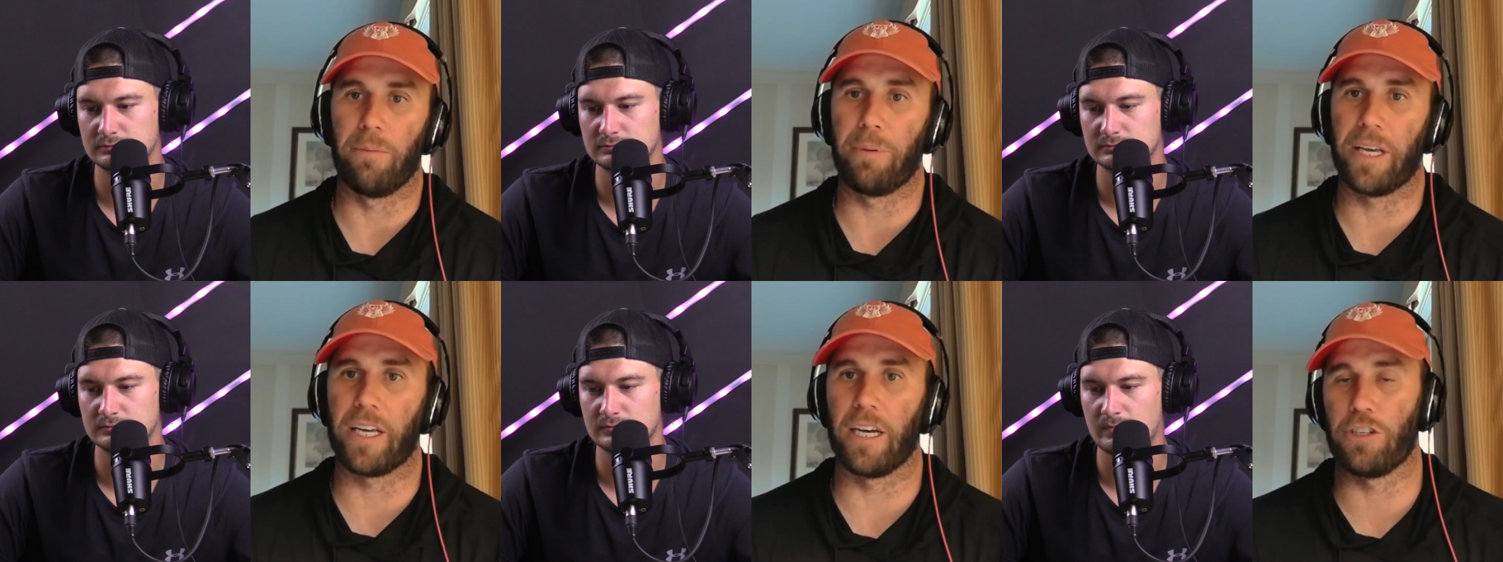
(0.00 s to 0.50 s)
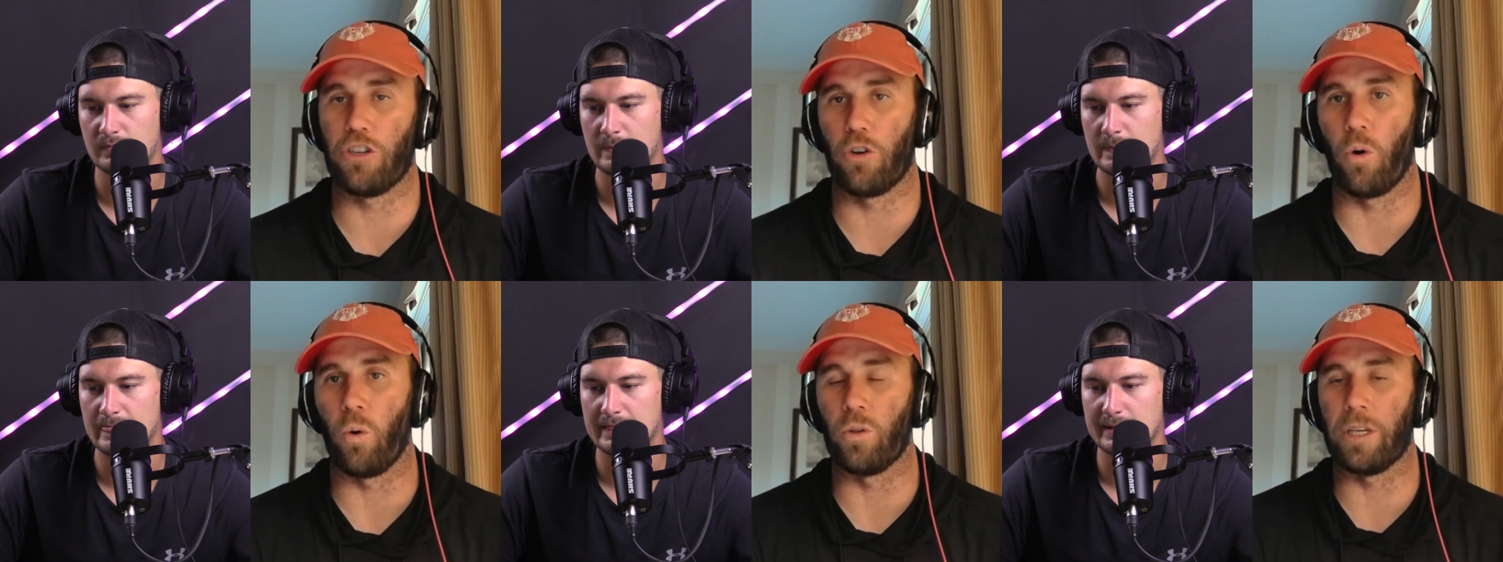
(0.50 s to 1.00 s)
Speaker 1: because you're
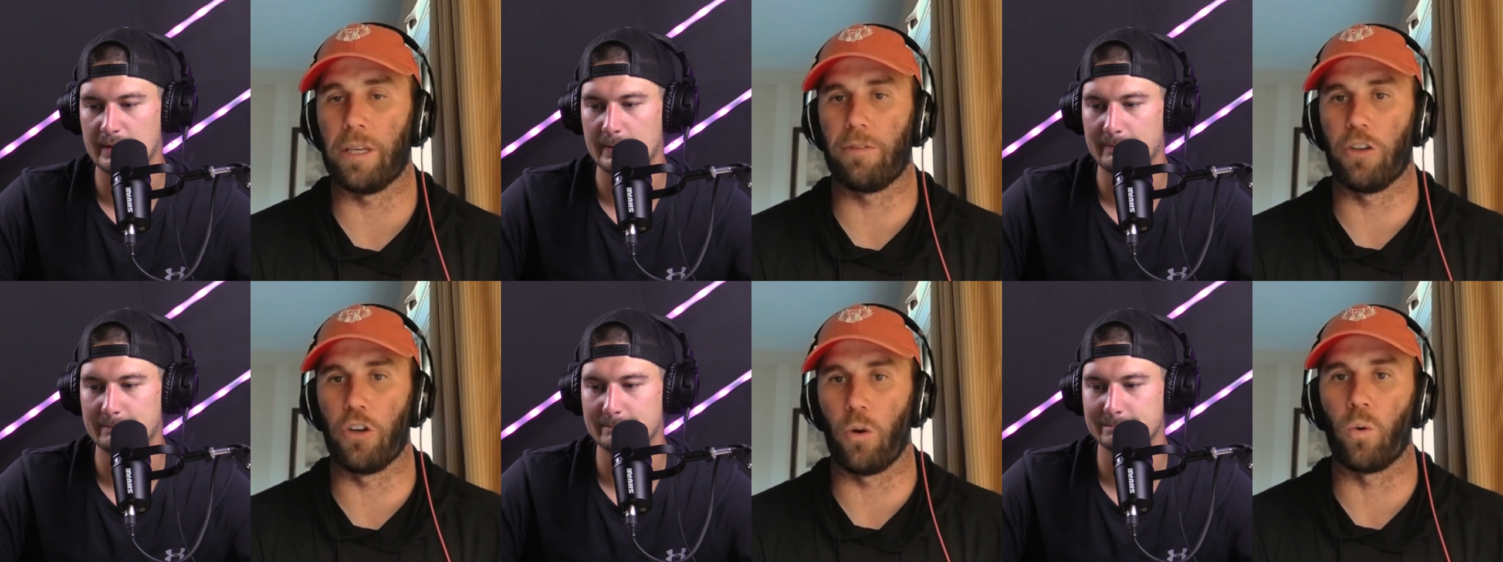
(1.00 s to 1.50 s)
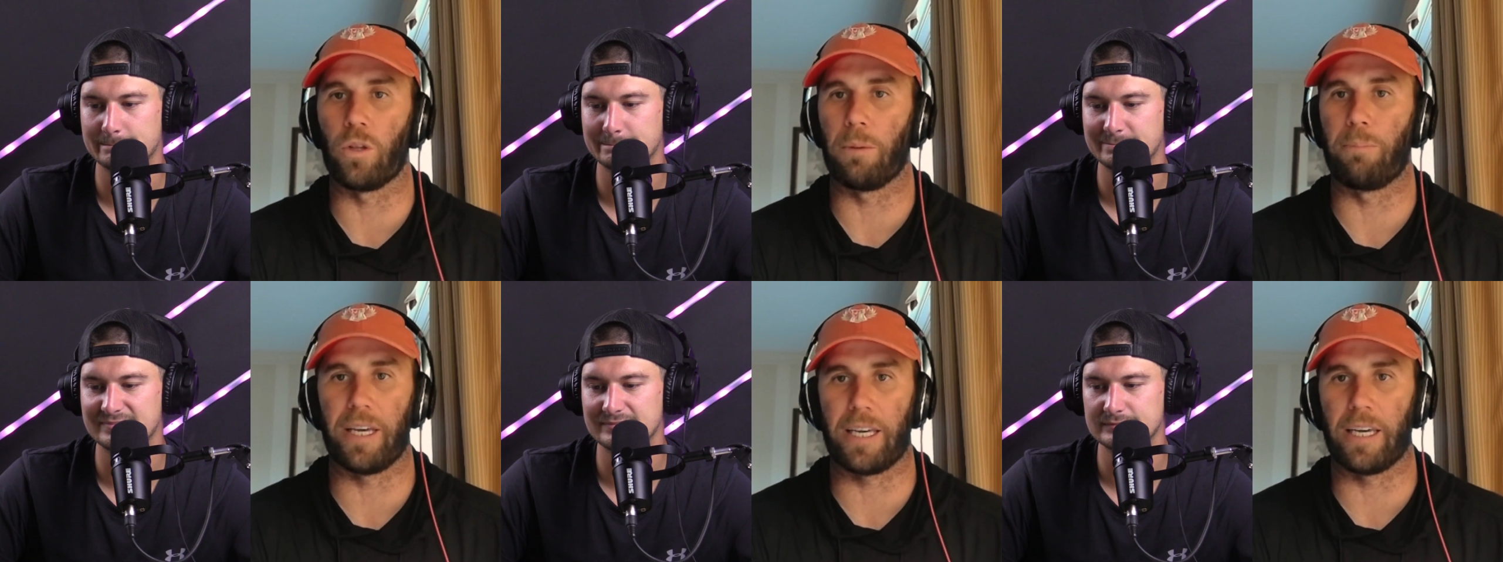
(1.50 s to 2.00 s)
only you're only
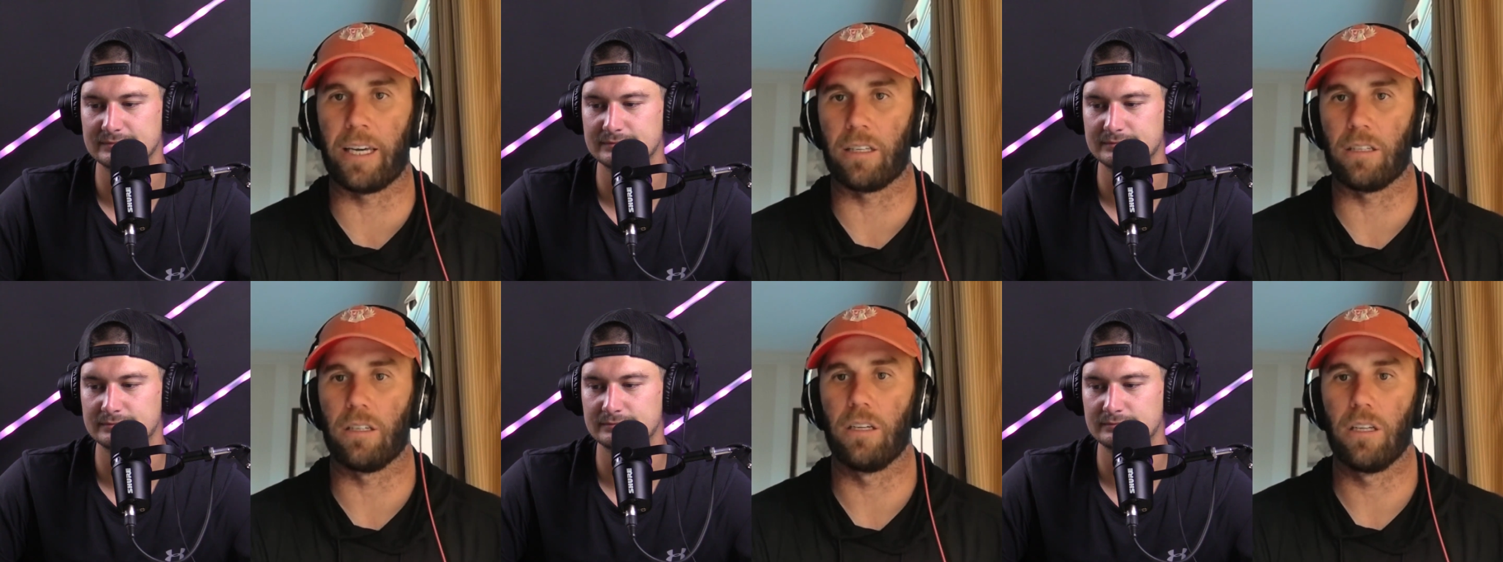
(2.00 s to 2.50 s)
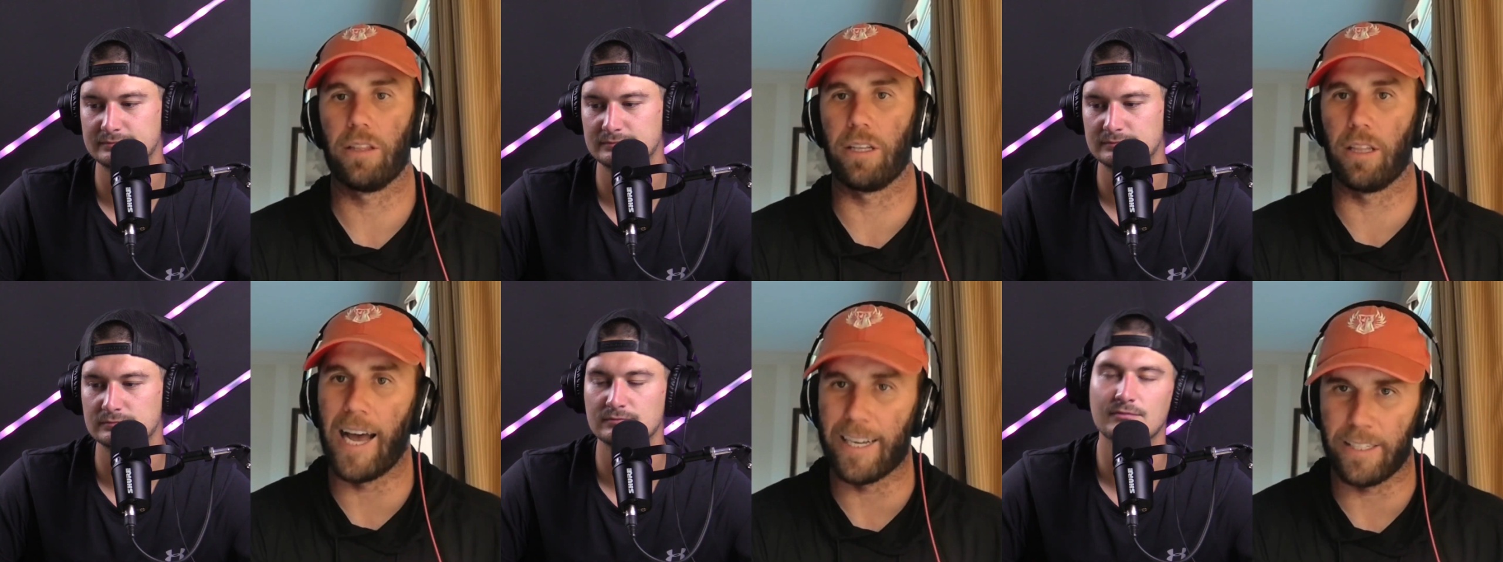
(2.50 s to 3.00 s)
picking the
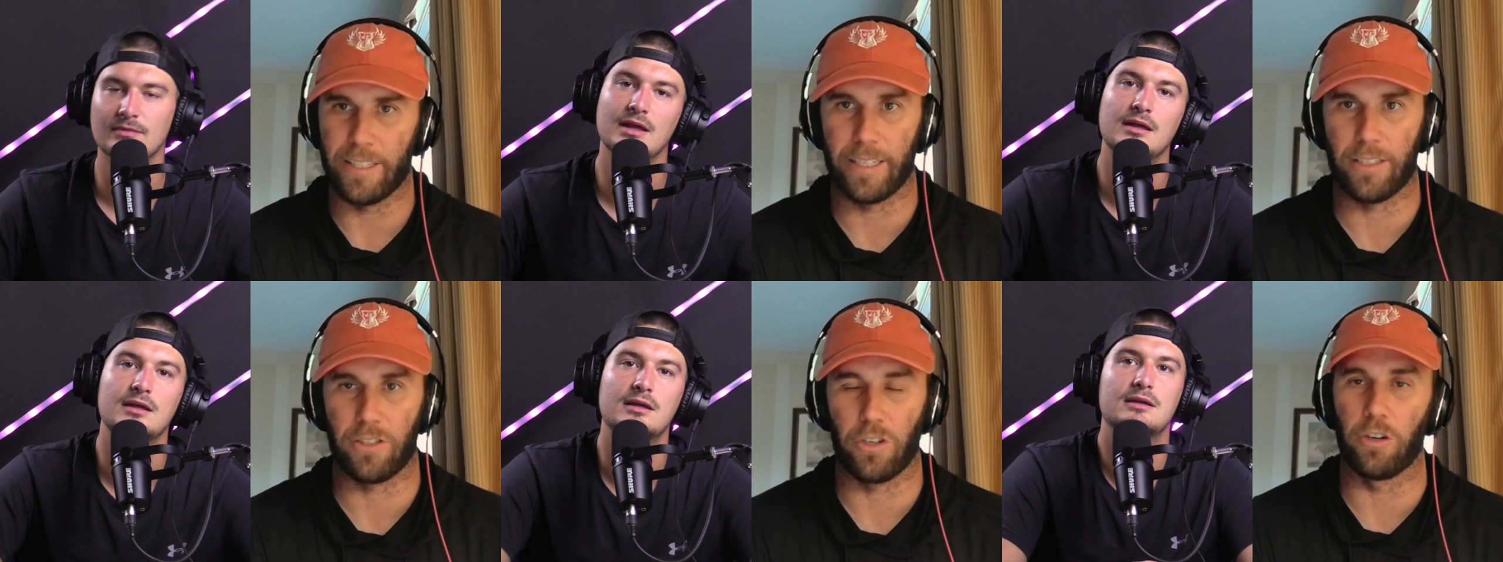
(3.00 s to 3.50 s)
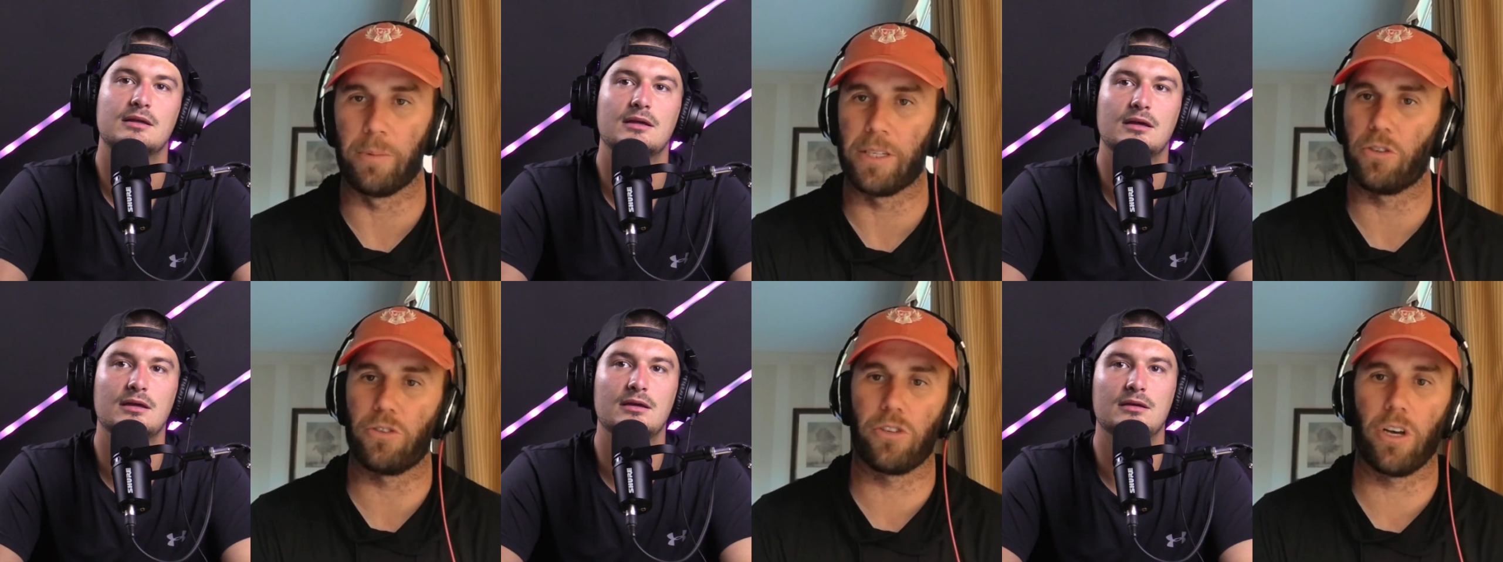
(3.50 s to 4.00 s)
last six tournaments
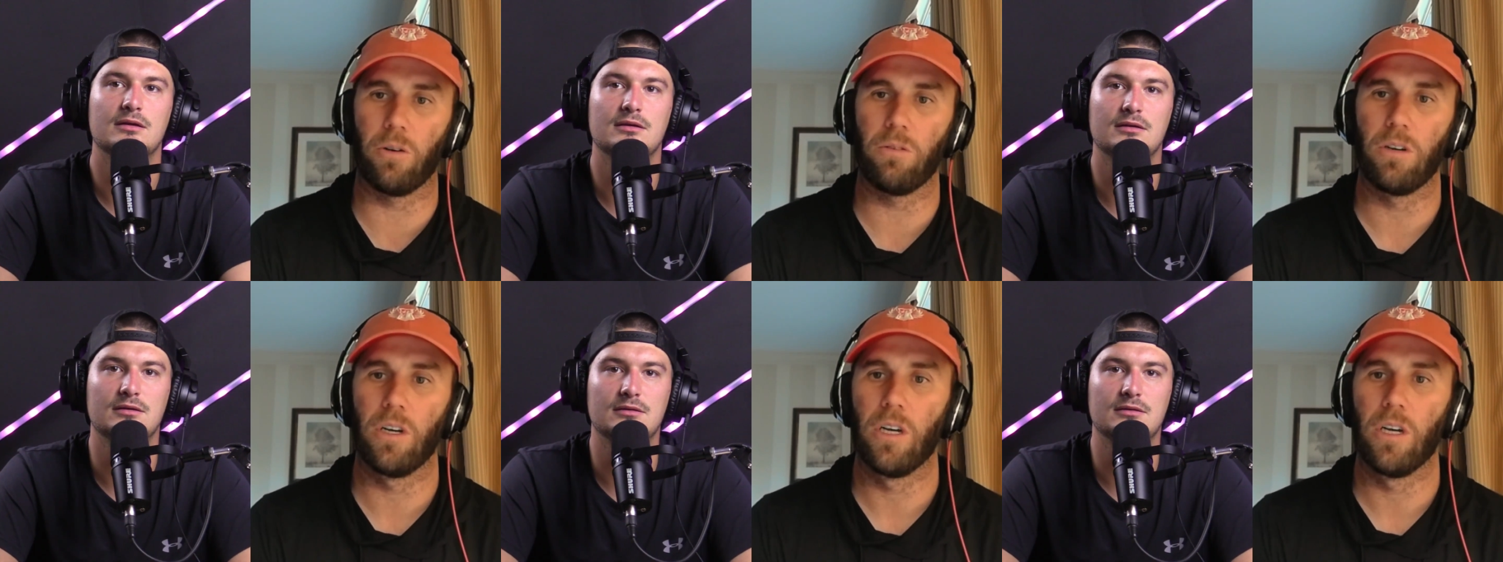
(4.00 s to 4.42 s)
or so.